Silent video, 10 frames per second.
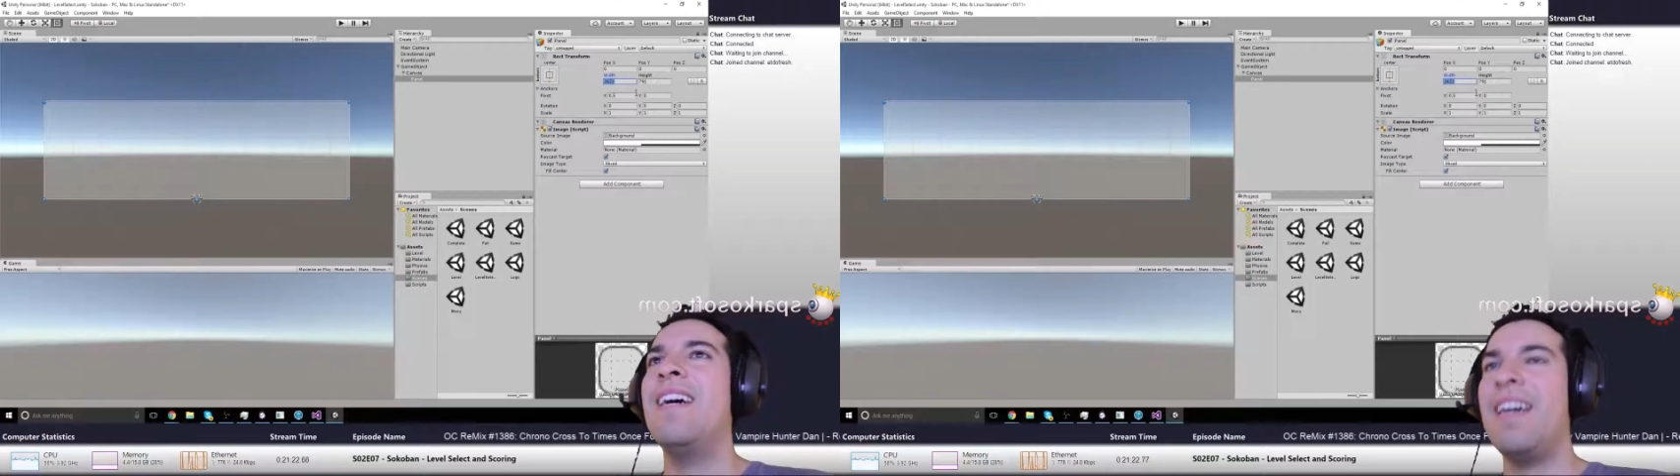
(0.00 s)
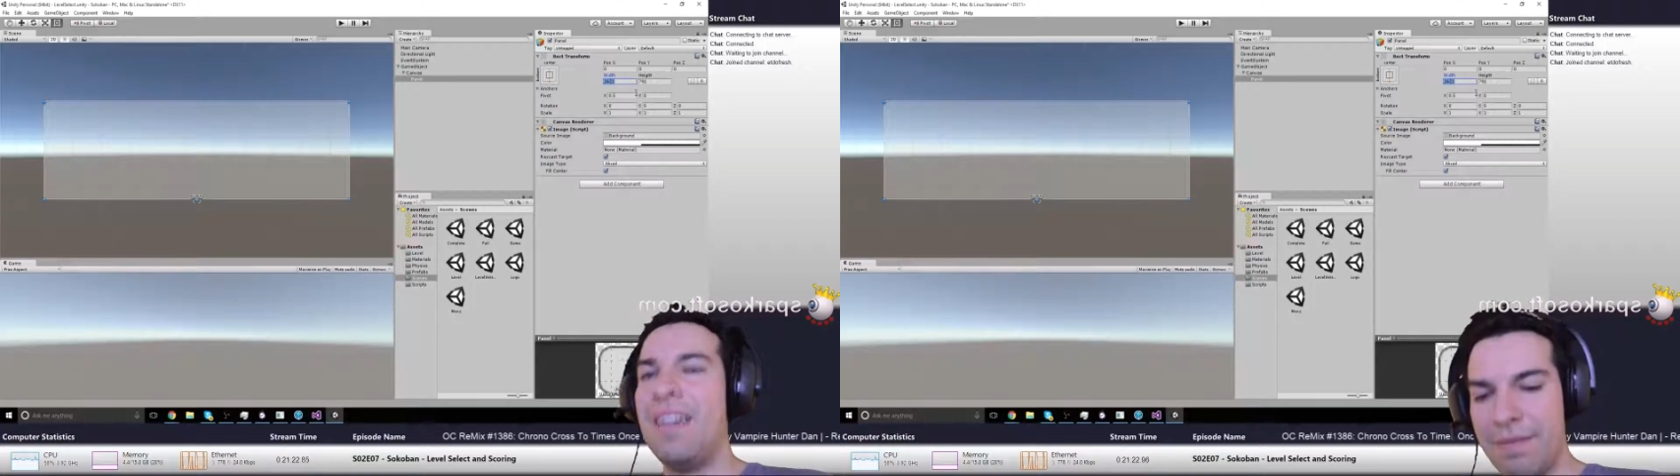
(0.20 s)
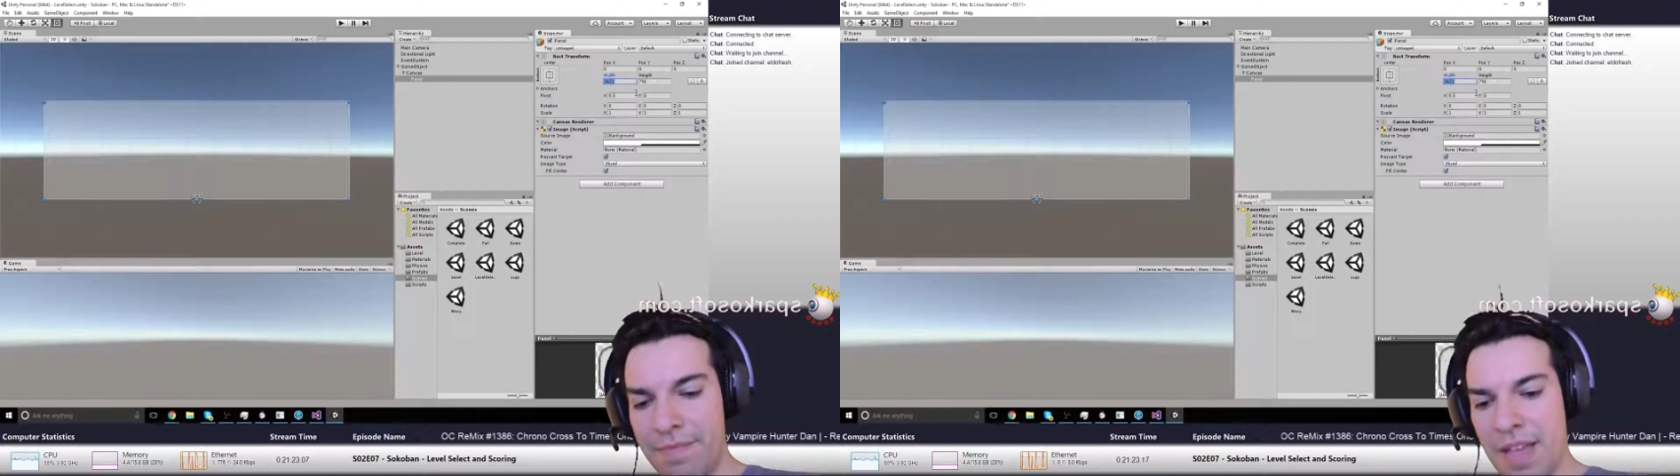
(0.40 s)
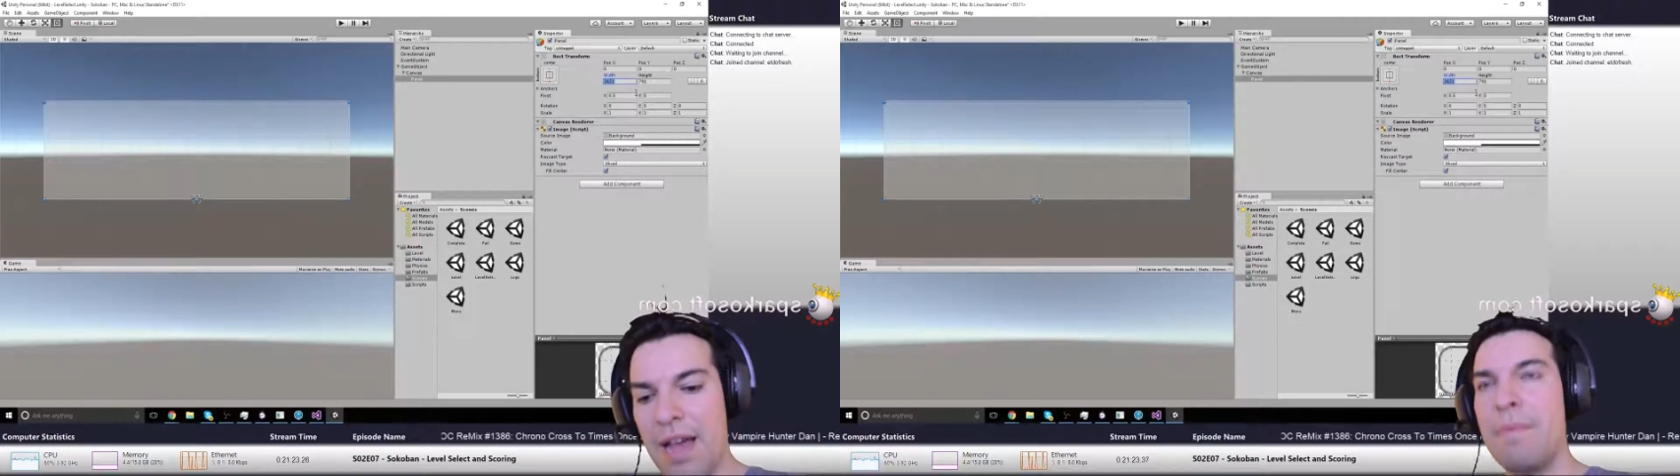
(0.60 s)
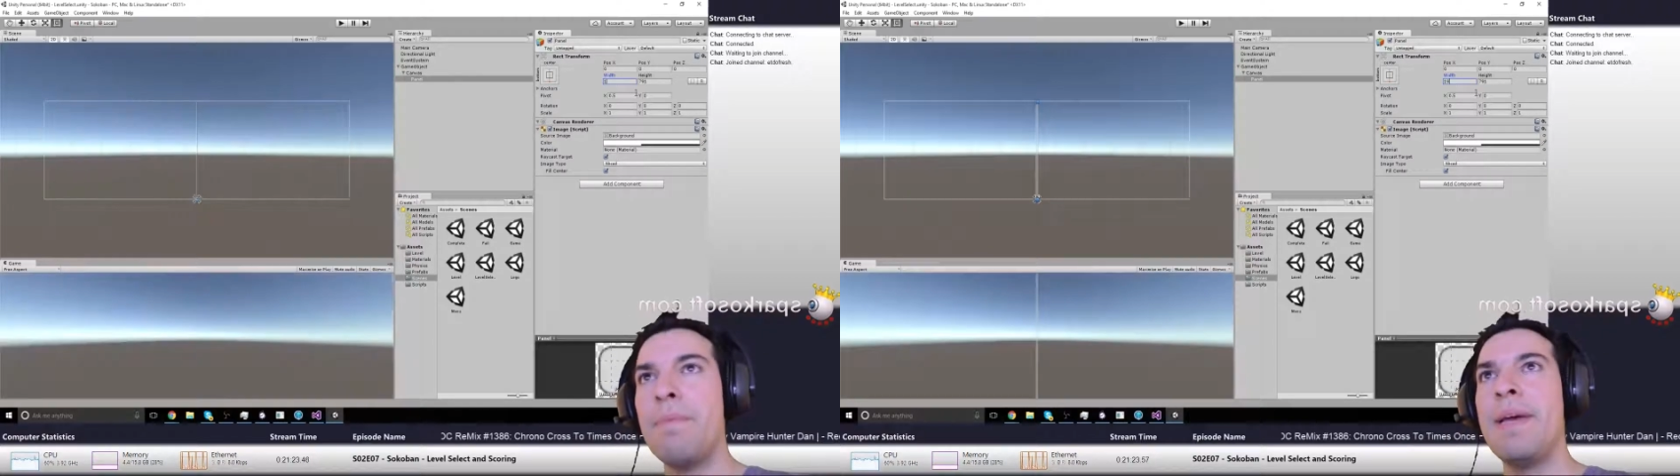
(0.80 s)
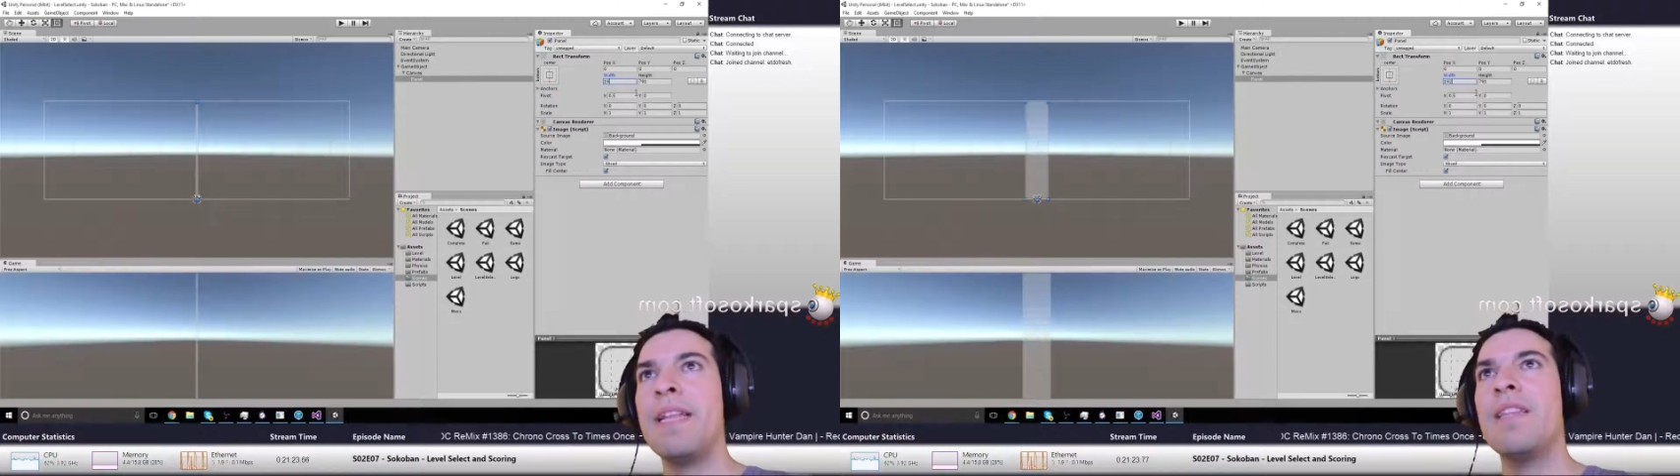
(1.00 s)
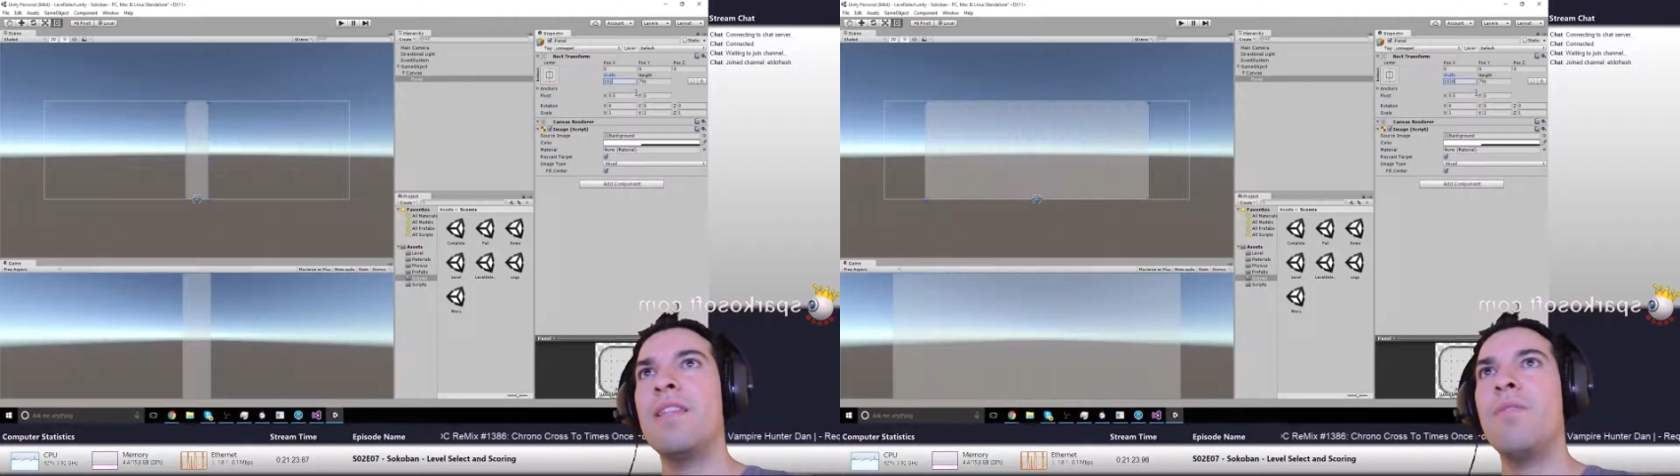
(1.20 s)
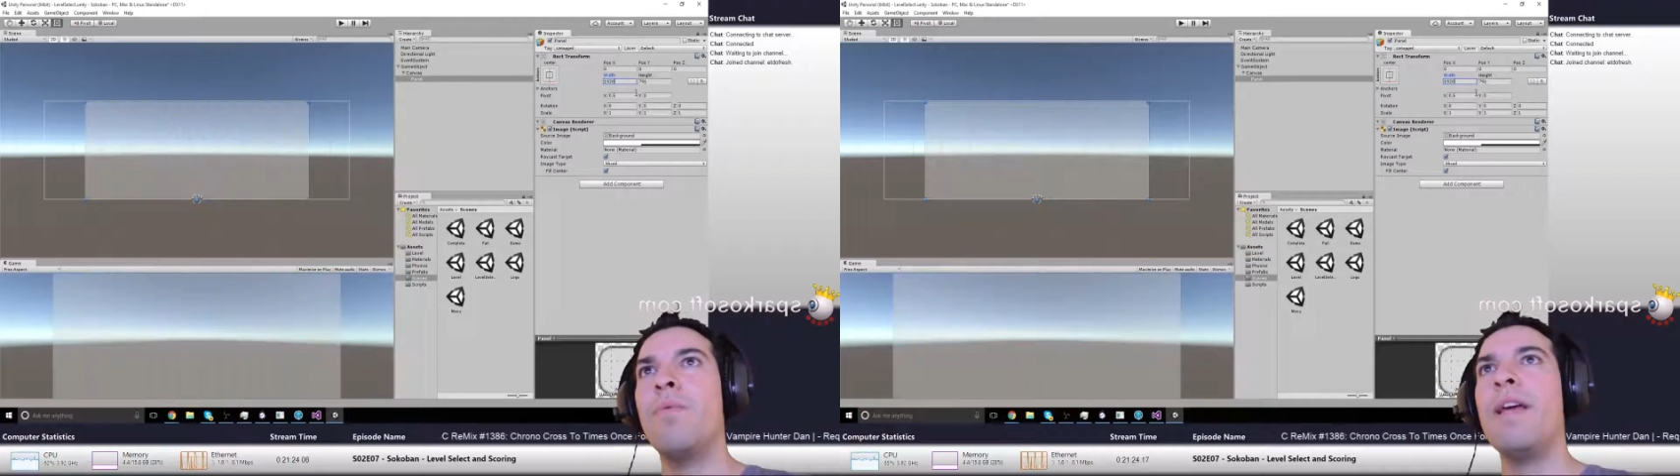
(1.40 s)
I'm going to make
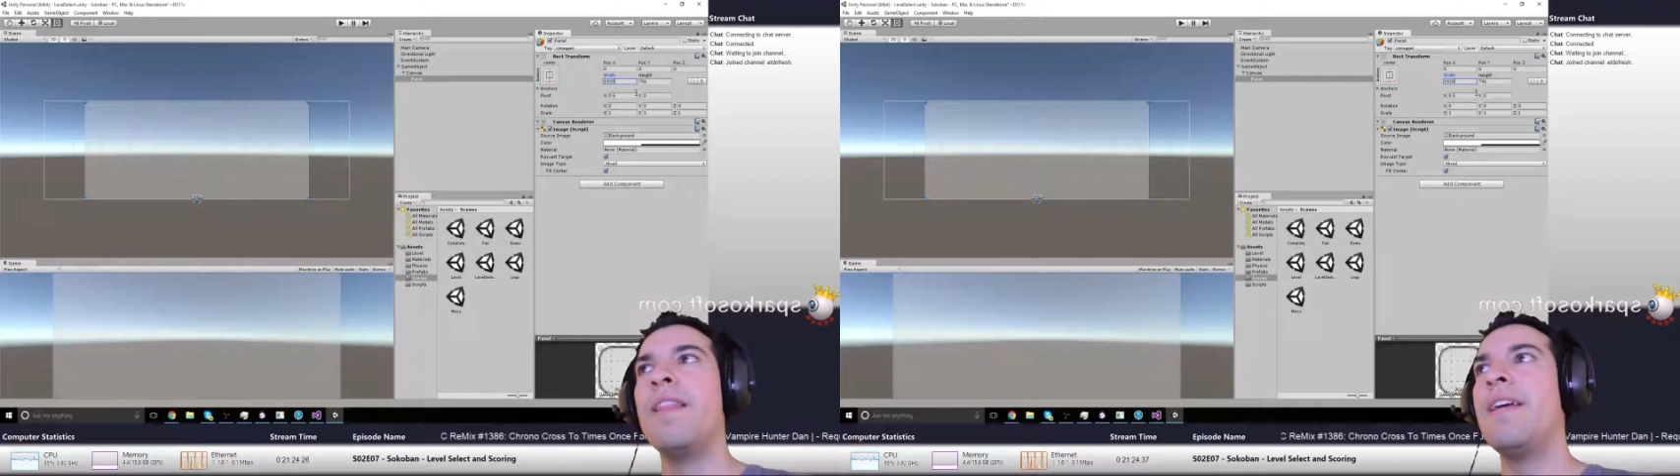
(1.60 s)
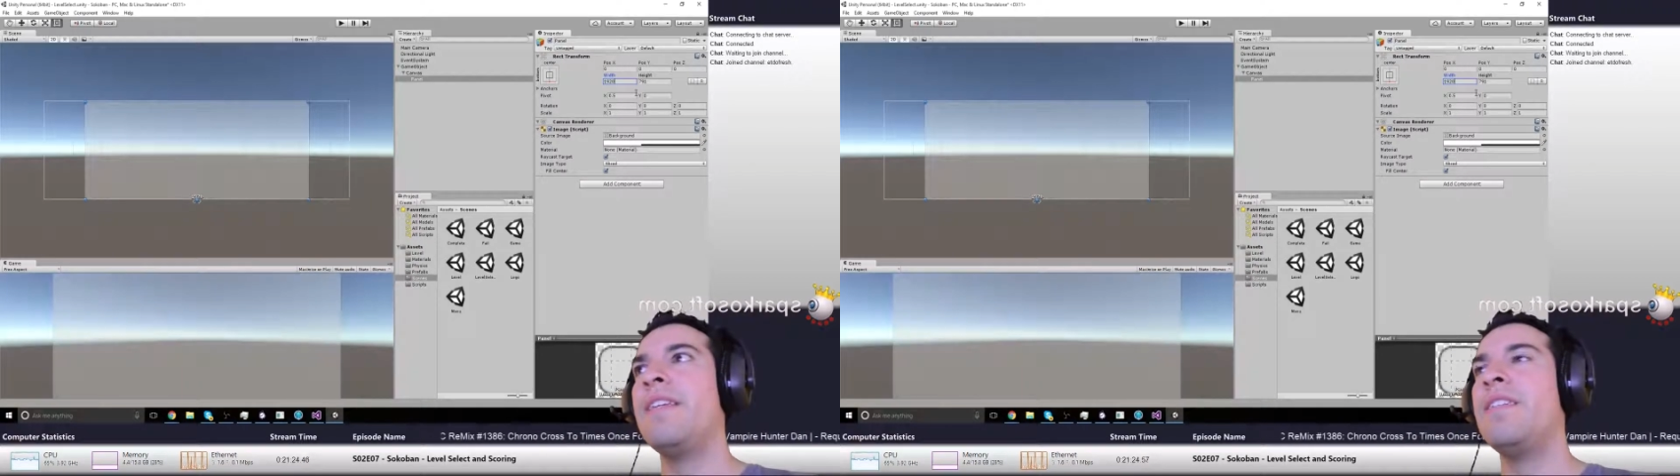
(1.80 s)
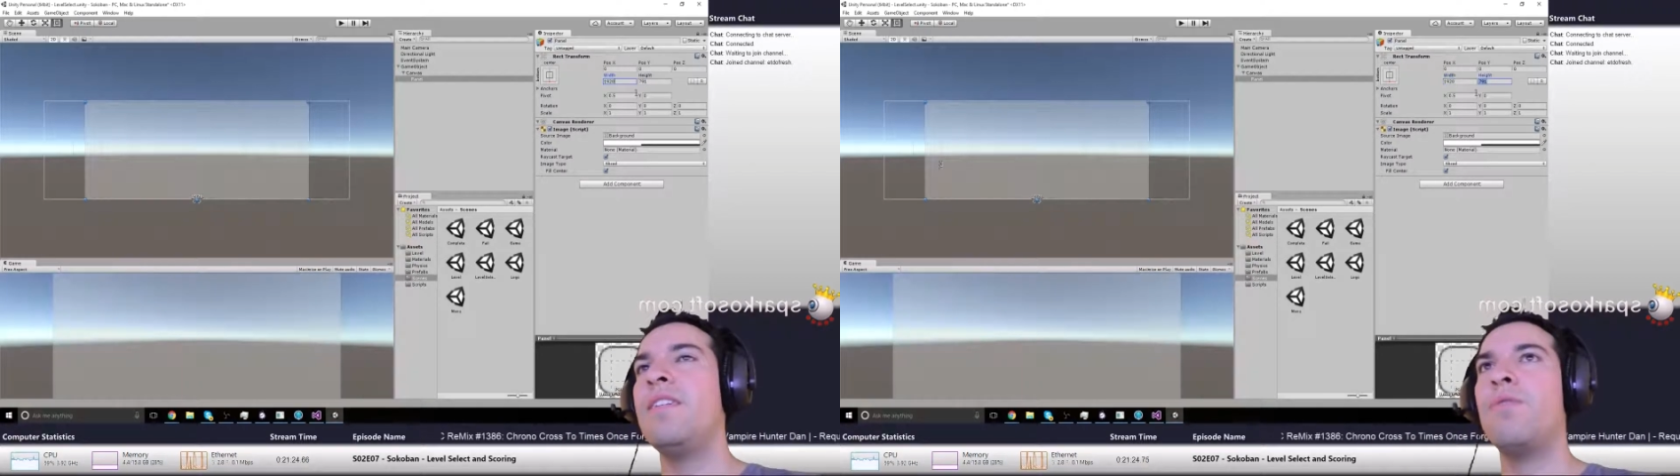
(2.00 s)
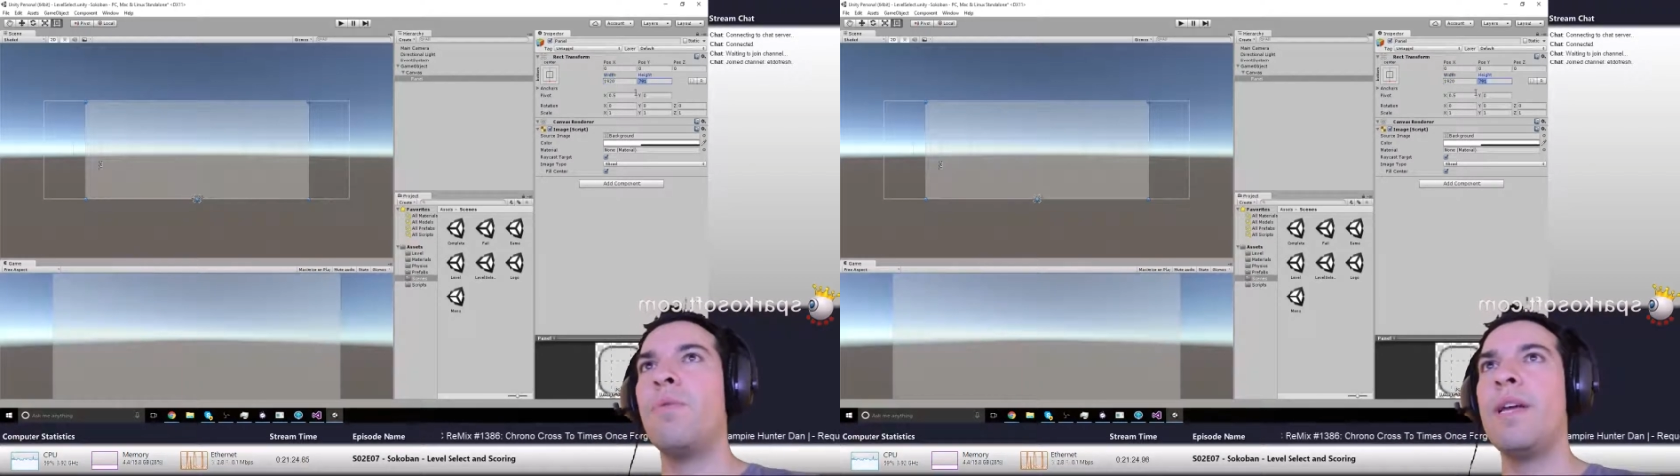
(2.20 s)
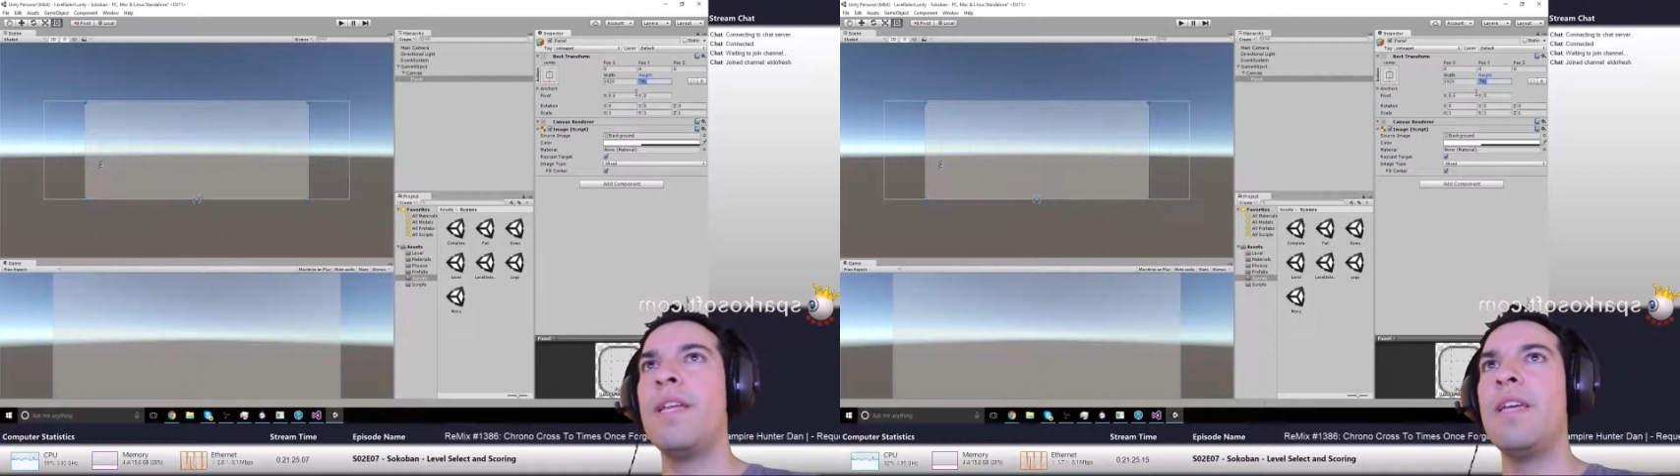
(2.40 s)
the width 1920.